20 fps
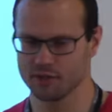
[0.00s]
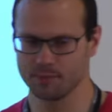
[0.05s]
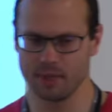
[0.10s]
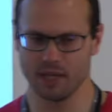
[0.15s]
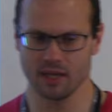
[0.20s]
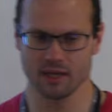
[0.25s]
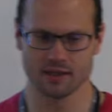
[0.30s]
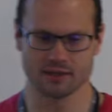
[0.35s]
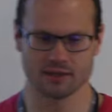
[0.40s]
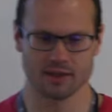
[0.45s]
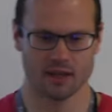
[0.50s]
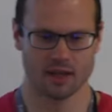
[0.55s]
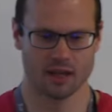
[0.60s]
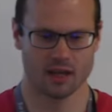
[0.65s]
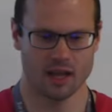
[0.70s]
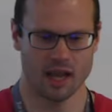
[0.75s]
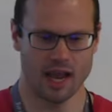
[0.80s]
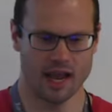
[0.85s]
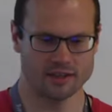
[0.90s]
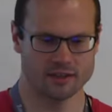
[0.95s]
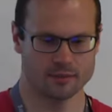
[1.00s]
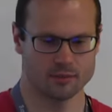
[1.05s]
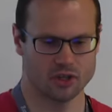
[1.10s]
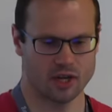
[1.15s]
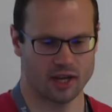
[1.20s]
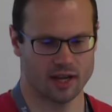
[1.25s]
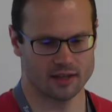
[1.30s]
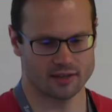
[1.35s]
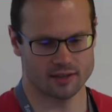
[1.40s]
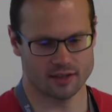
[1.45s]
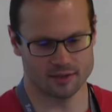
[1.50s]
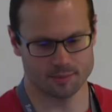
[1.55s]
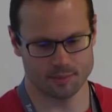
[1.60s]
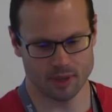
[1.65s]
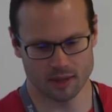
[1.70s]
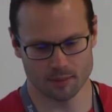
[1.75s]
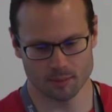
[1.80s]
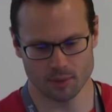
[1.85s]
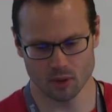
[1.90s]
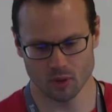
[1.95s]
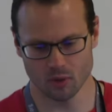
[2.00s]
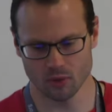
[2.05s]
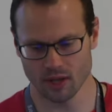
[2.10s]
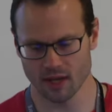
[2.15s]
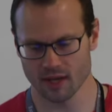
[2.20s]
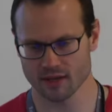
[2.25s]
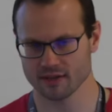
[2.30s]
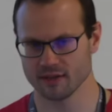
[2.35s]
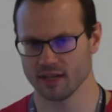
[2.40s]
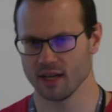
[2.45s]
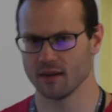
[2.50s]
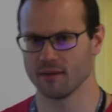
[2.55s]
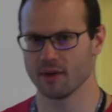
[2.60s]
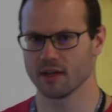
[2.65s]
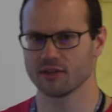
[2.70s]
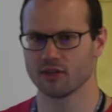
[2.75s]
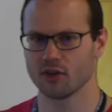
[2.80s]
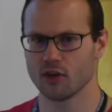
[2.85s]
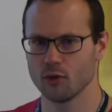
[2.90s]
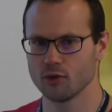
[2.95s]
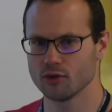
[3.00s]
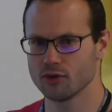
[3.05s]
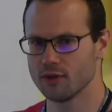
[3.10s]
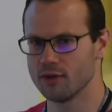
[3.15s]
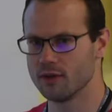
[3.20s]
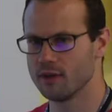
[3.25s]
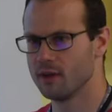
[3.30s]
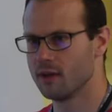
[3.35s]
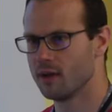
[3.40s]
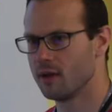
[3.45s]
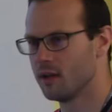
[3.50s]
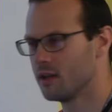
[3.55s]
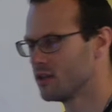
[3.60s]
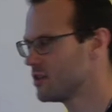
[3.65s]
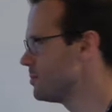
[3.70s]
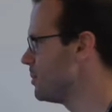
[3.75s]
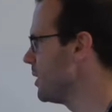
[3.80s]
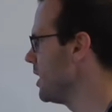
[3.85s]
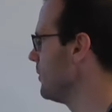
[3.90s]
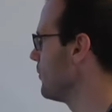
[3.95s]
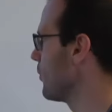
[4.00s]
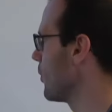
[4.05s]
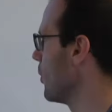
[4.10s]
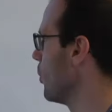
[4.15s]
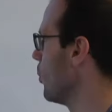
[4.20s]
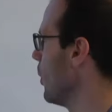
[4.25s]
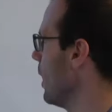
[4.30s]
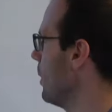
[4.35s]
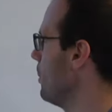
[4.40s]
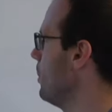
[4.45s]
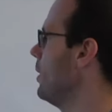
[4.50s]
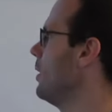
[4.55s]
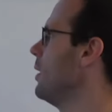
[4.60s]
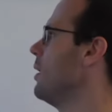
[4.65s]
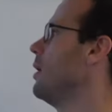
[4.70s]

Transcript: speed is, ASM.js has been billed as native execution speed for the web,